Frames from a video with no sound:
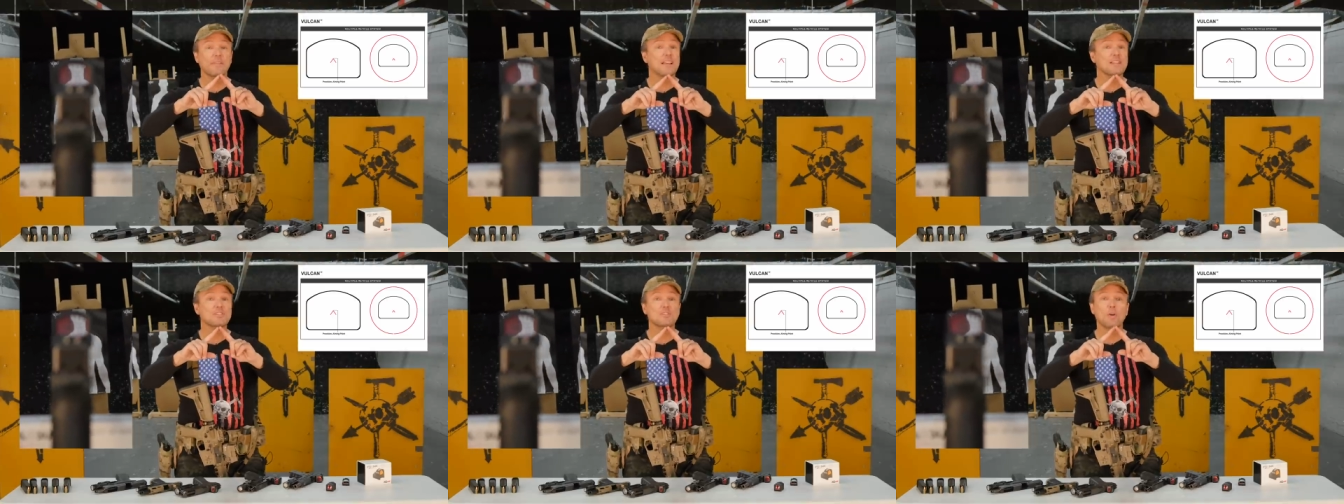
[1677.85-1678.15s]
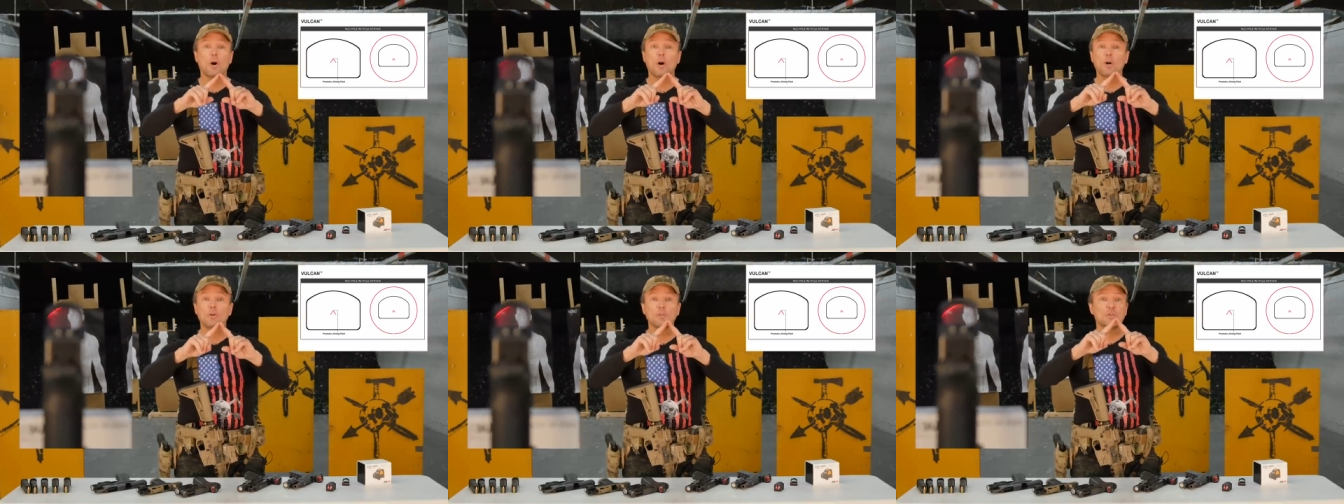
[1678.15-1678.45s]
That's
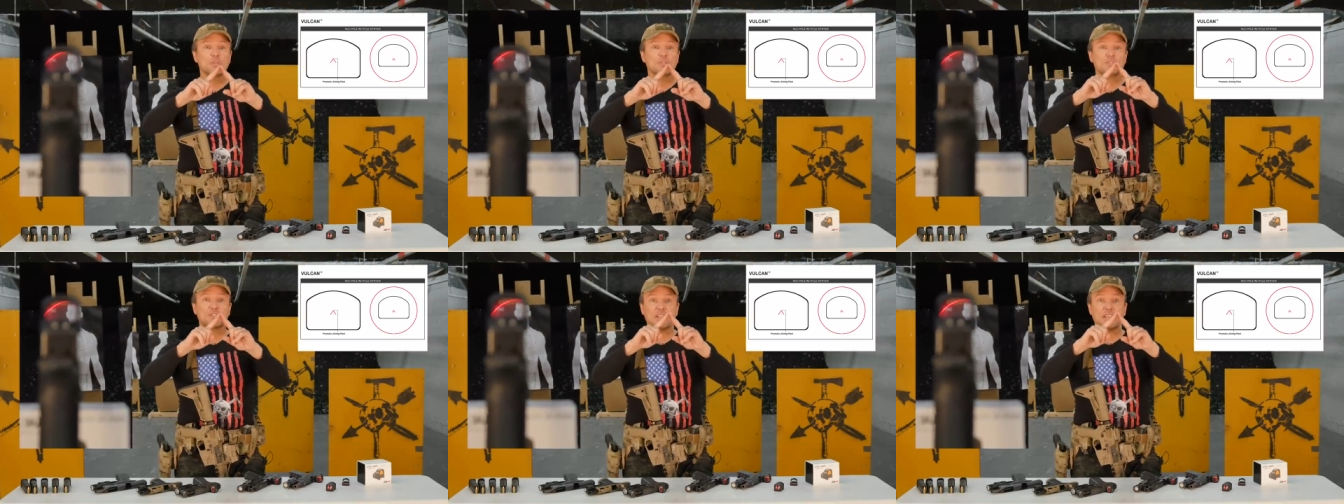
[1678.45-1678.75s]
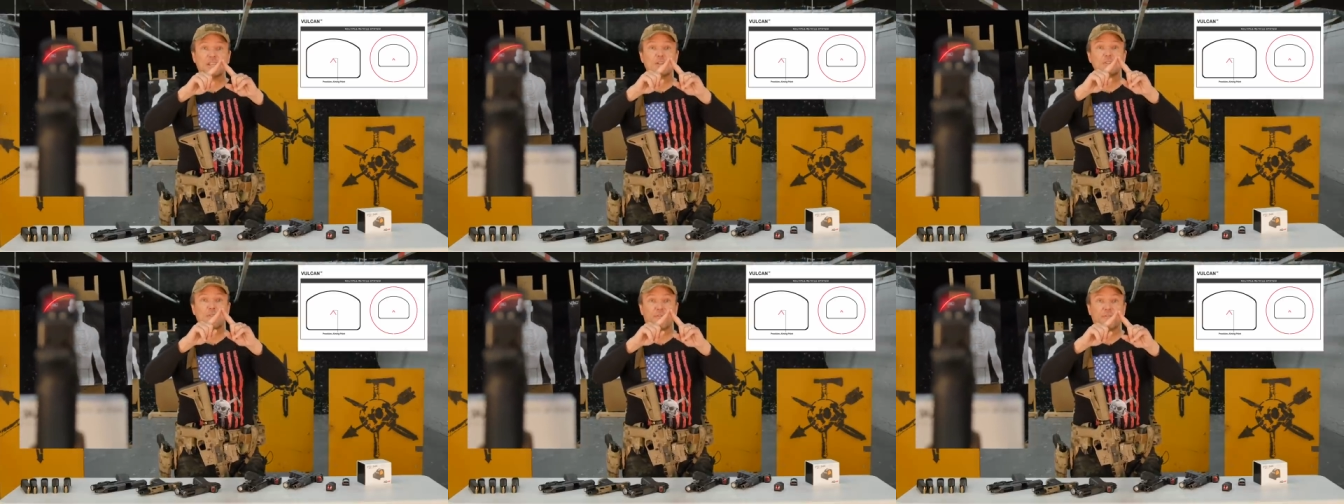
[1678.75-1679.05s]
all you
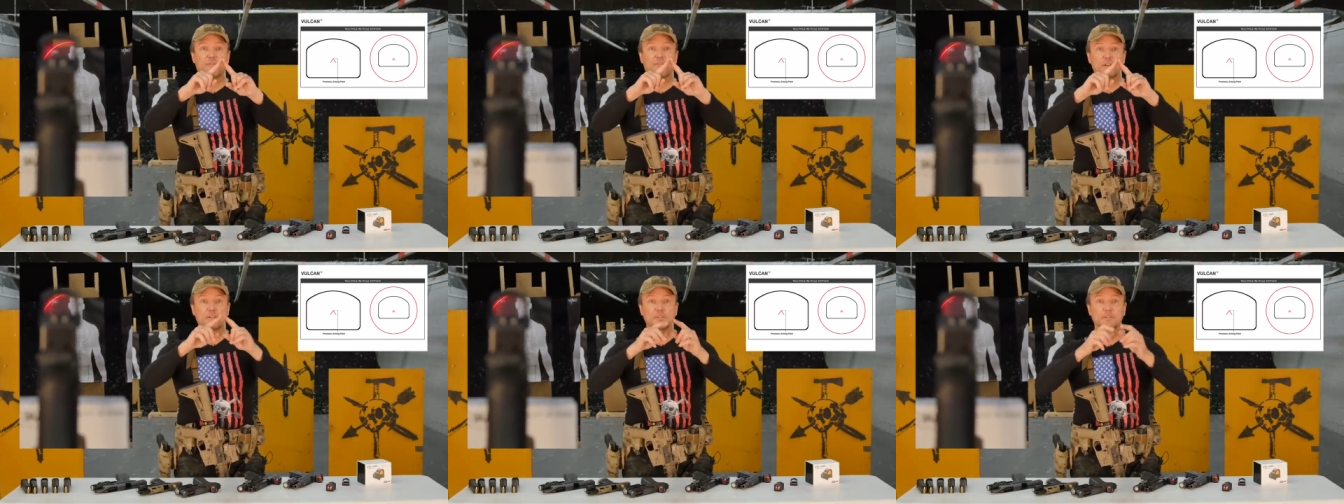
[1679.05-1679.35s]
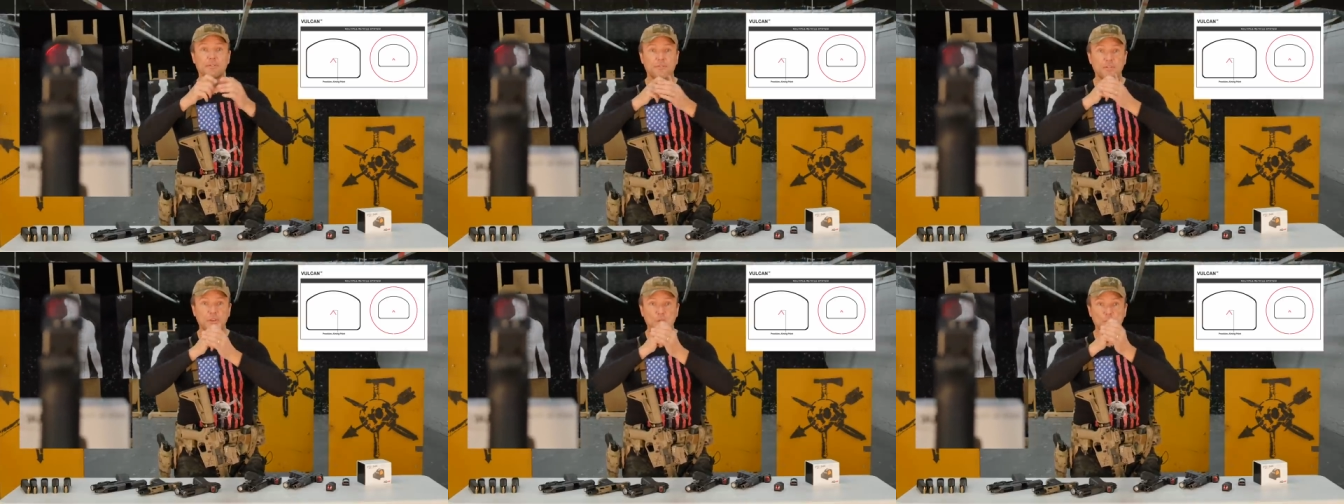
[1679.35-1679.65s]
see in your field
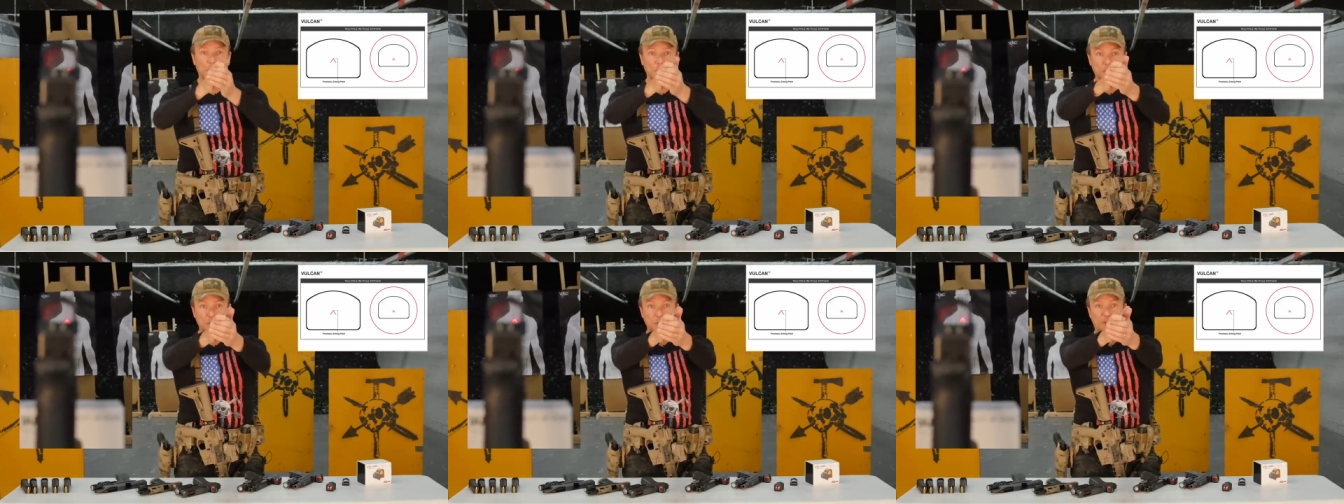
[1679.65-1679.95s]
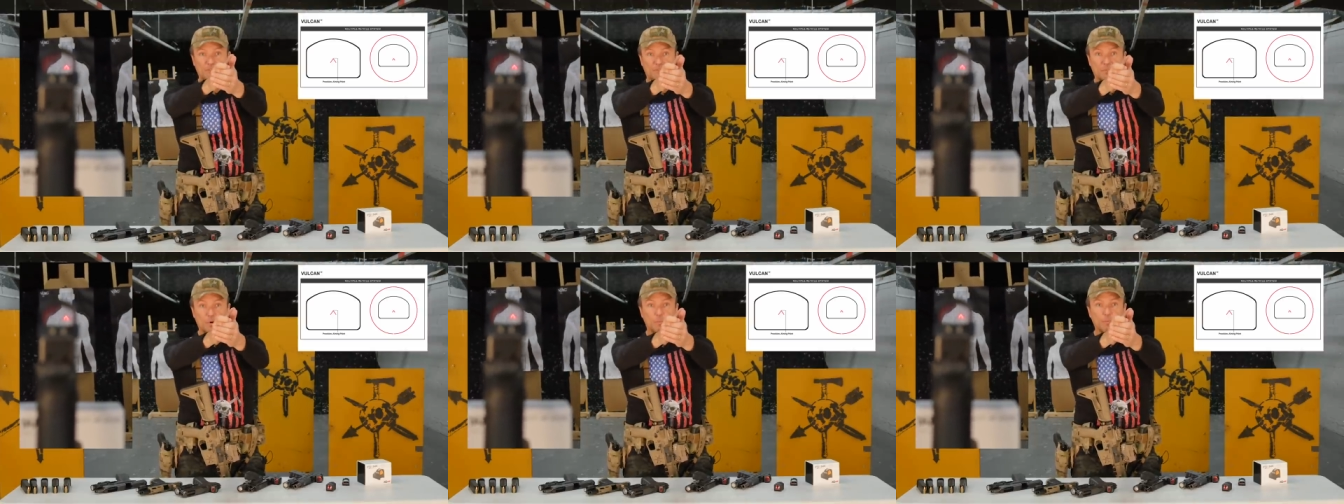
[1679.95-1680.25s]
of view when you're
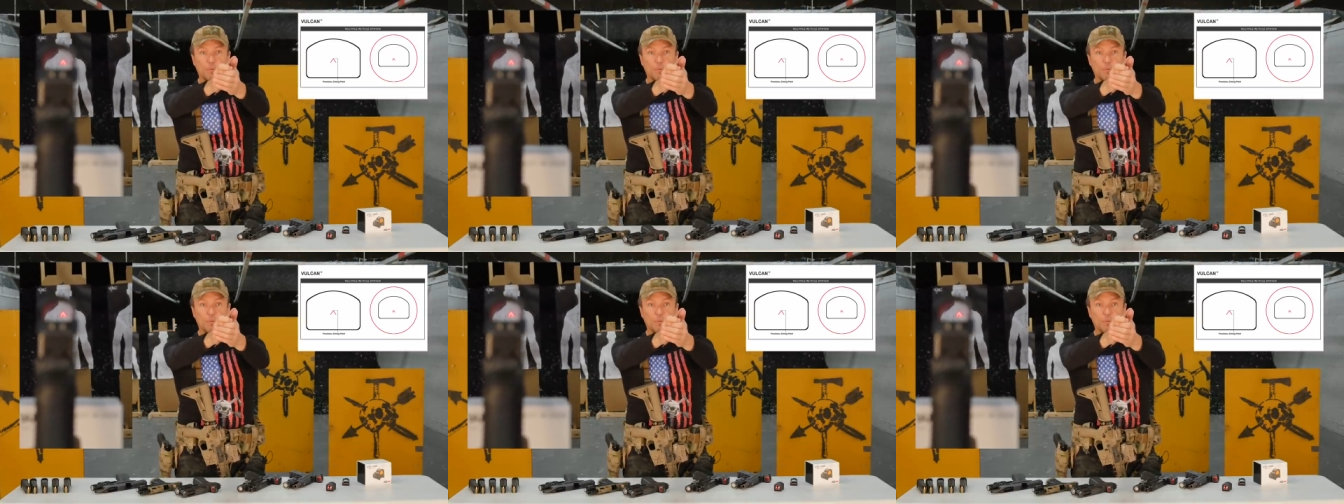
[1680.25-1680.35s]
at full